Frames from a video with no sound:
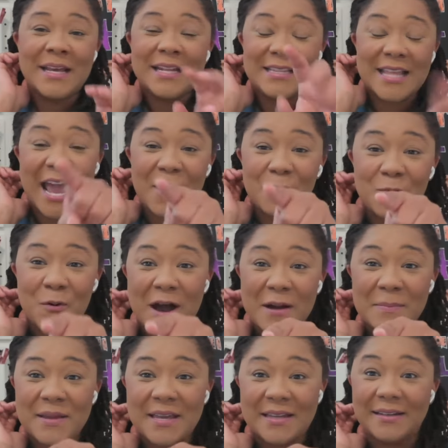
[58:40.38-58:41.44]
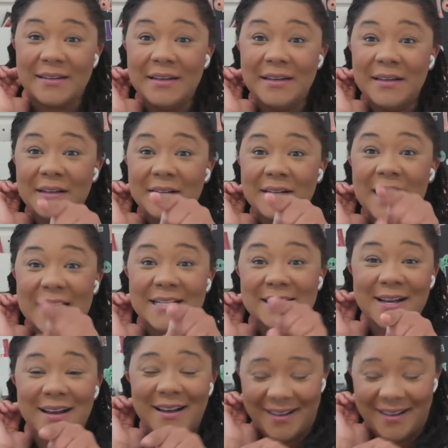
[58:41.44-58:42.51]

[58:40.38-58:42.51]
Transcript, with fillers: that woman. That's how.